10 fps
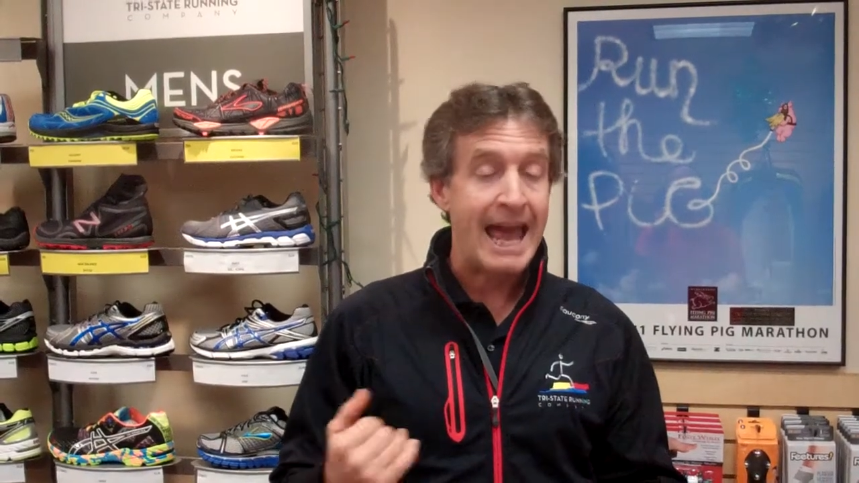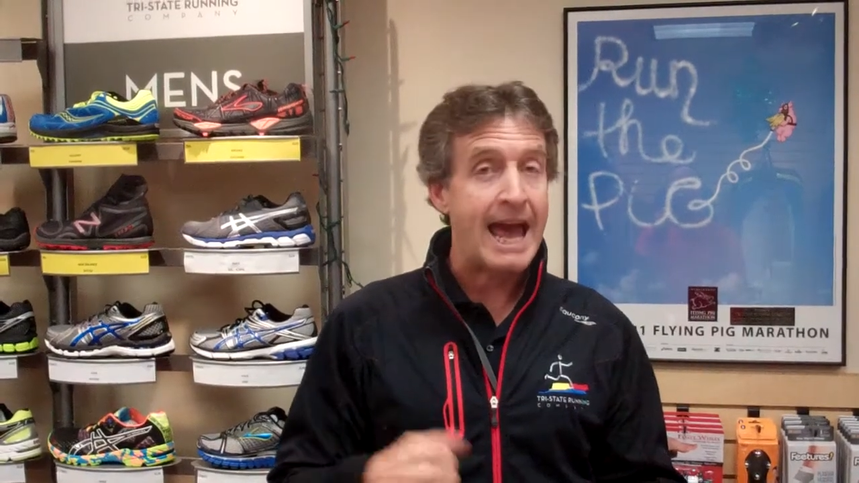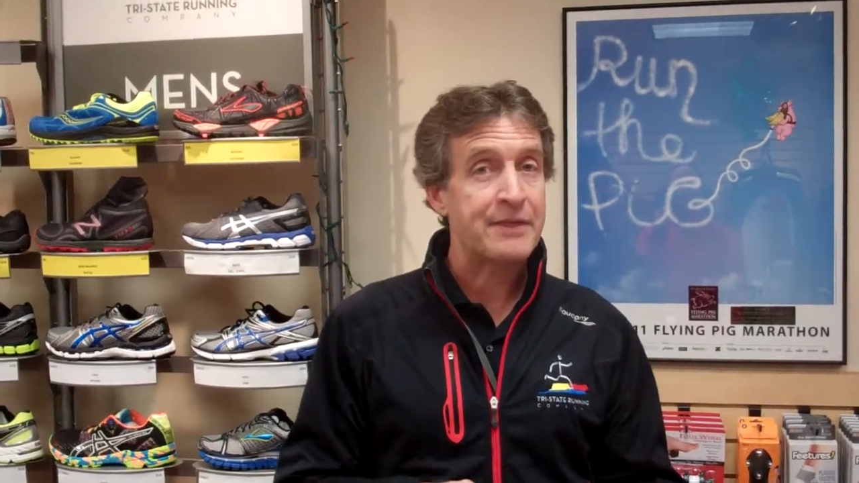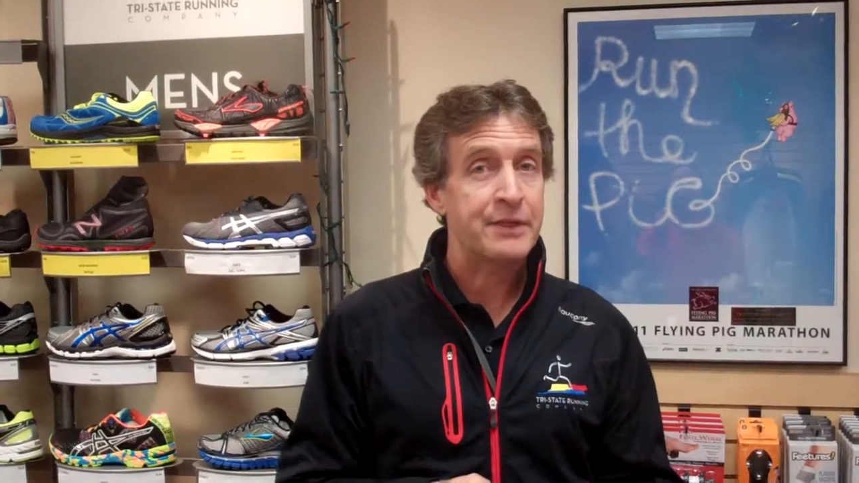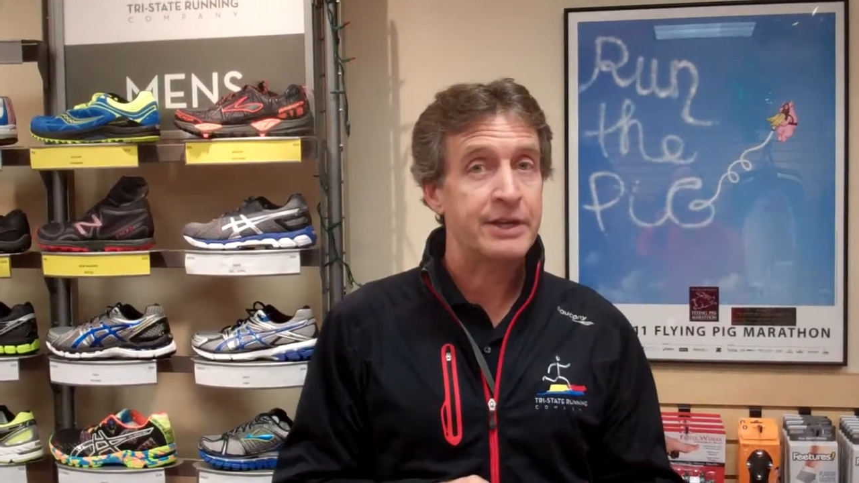
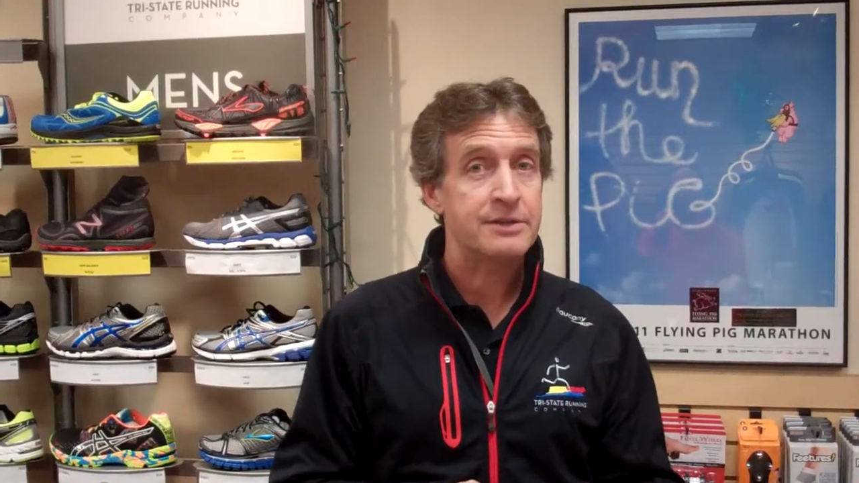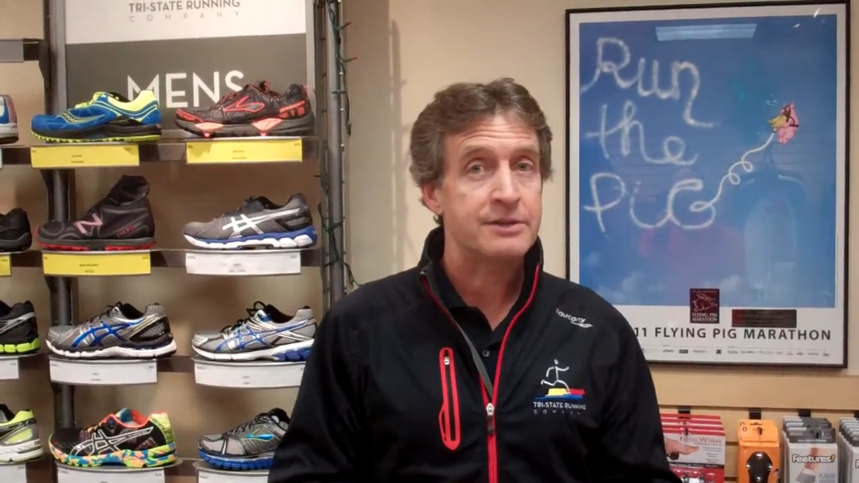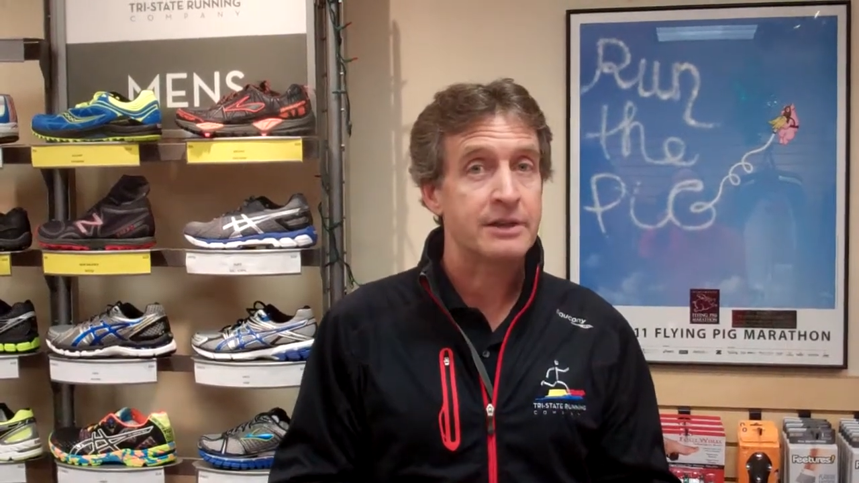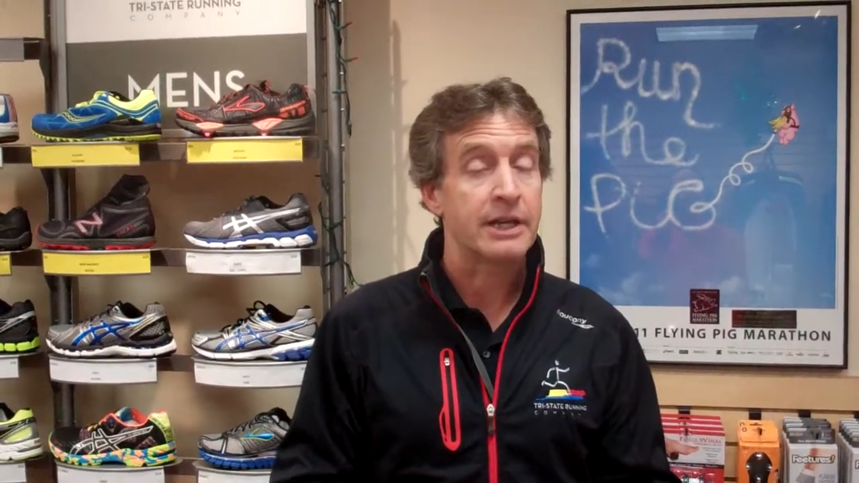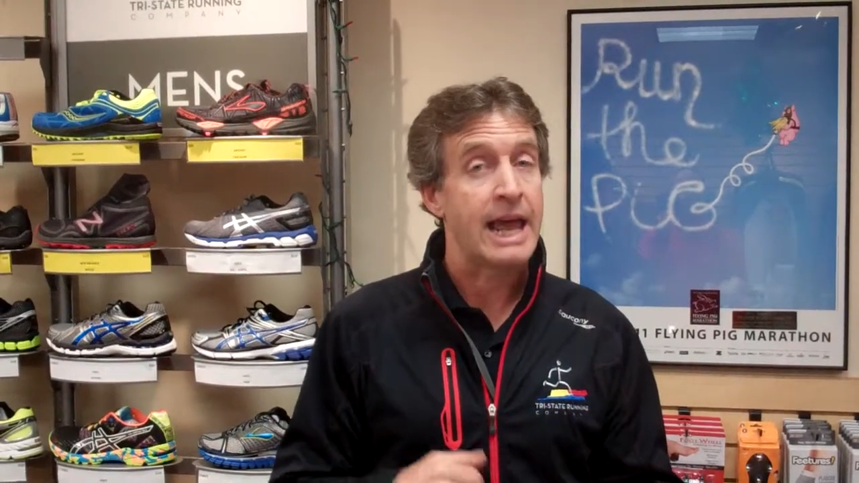
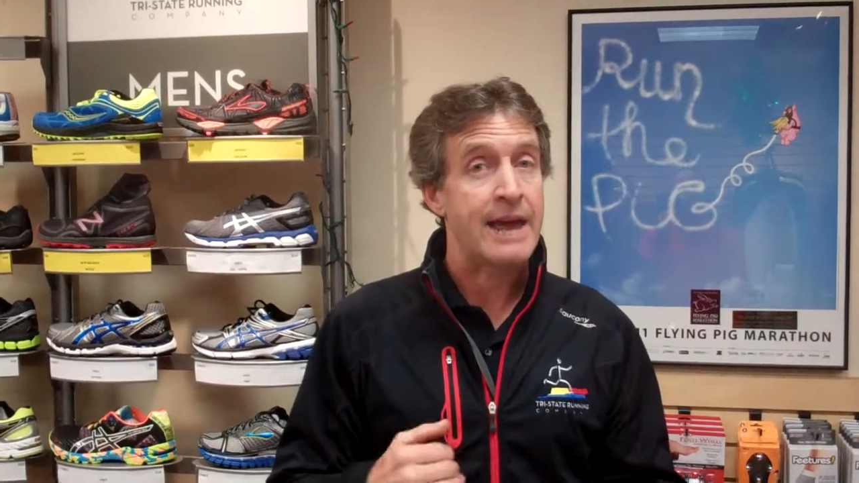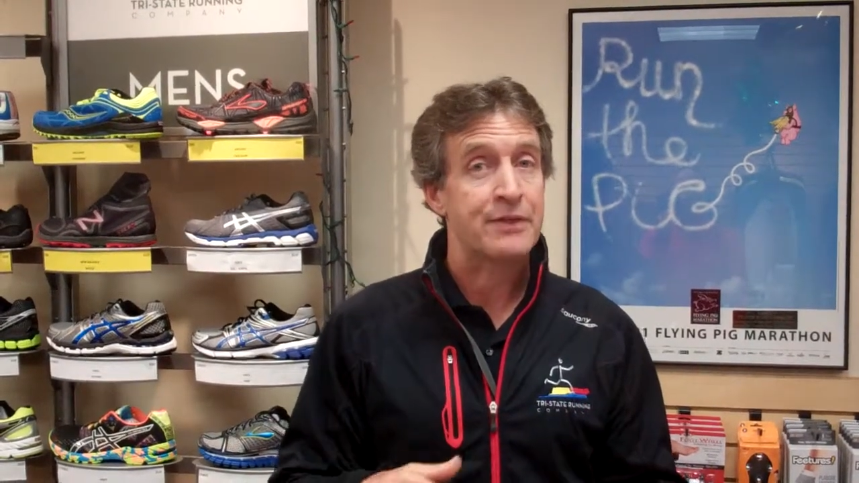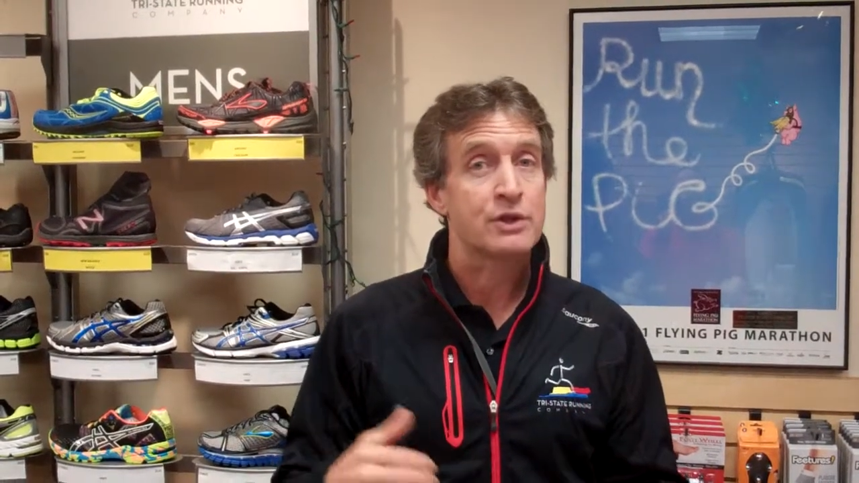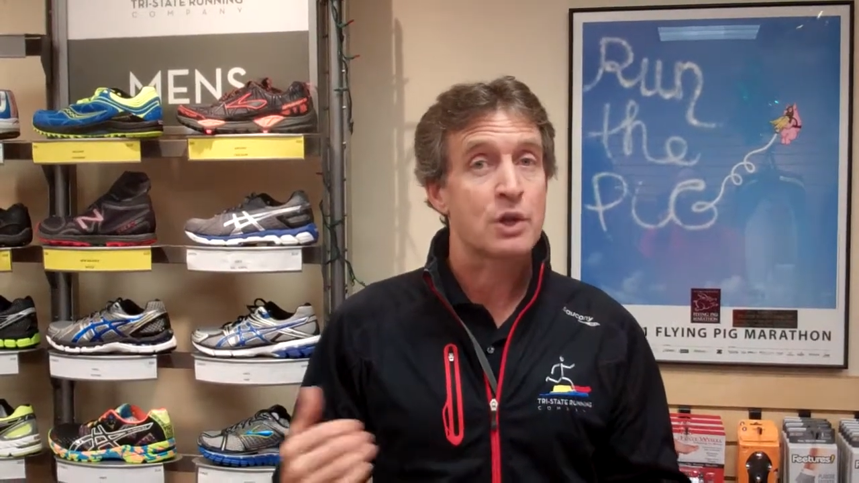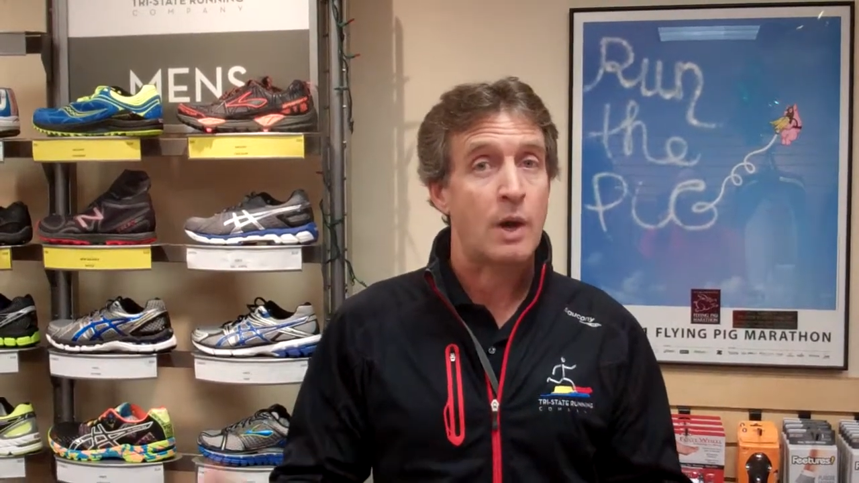Athens in
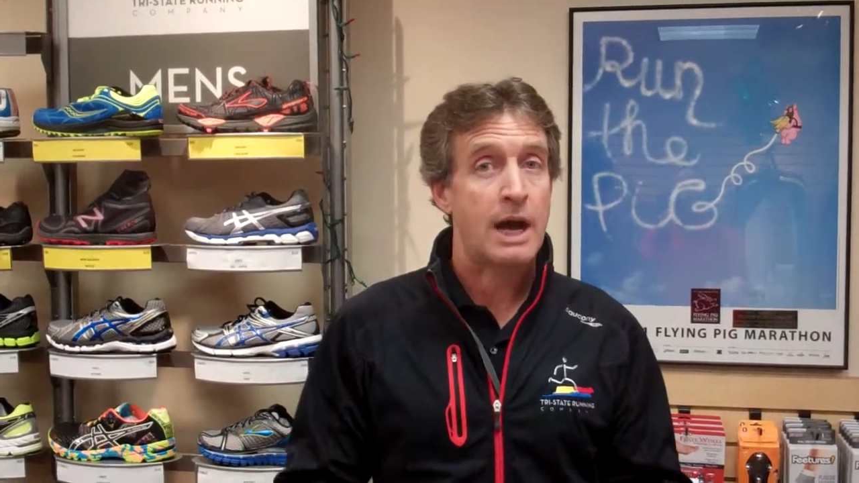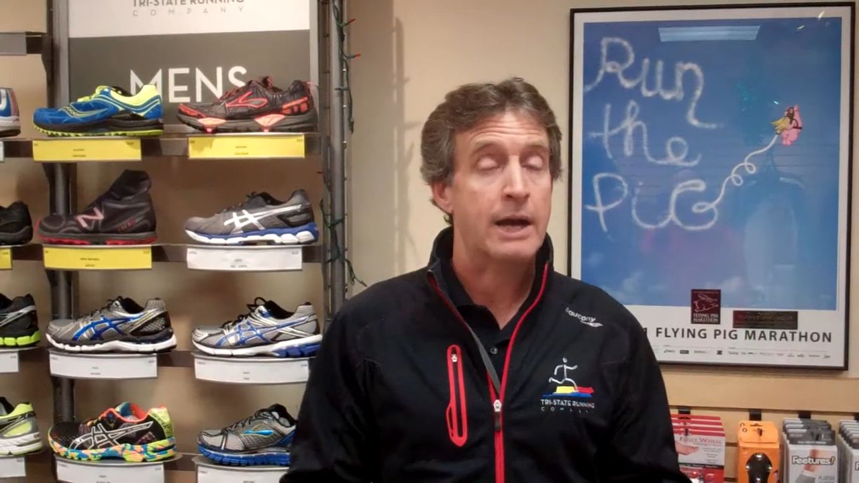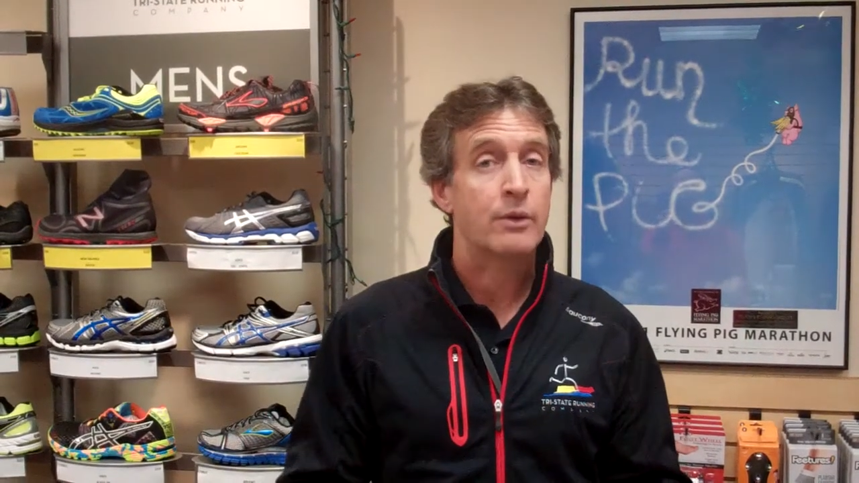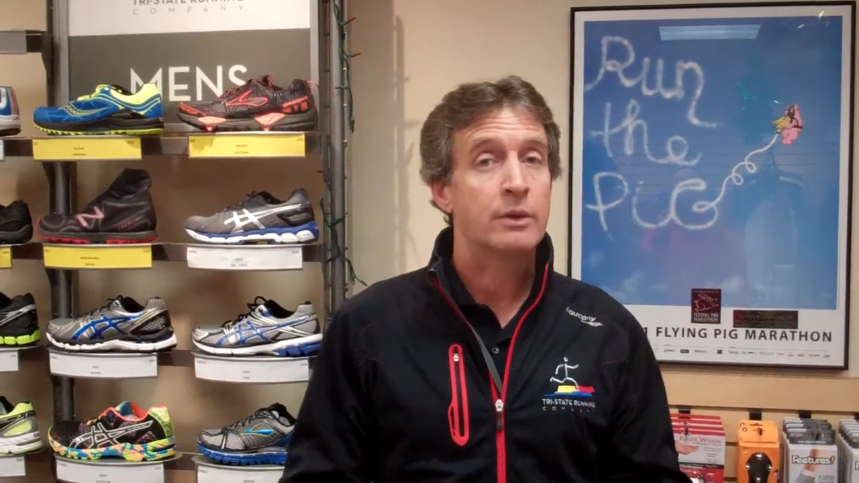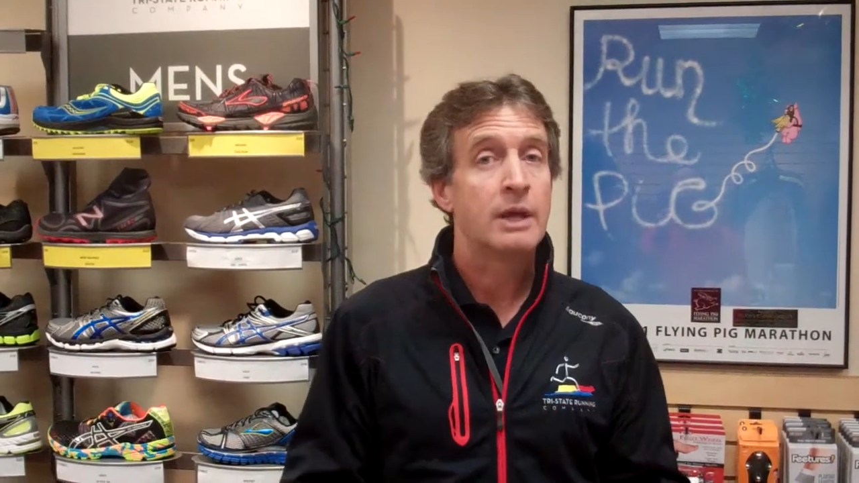Athens,
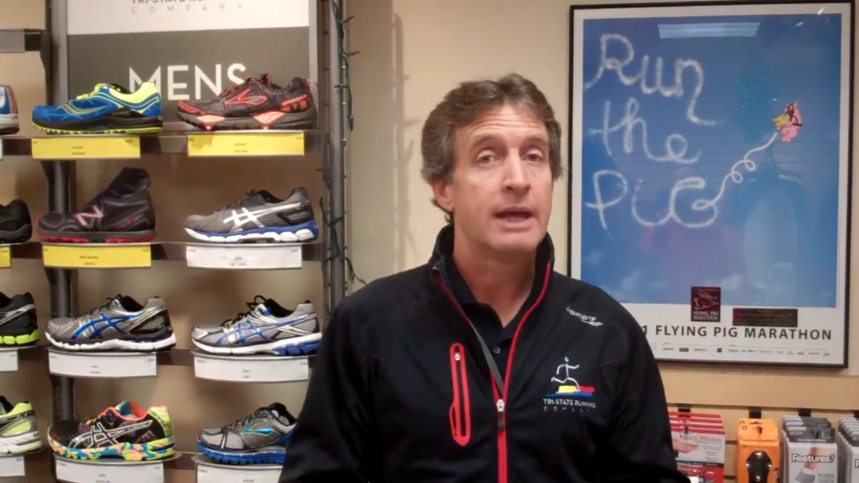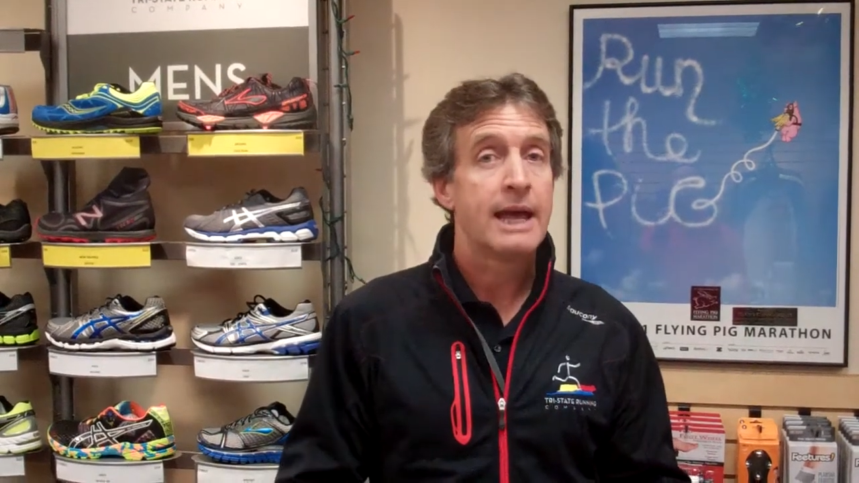Ohio,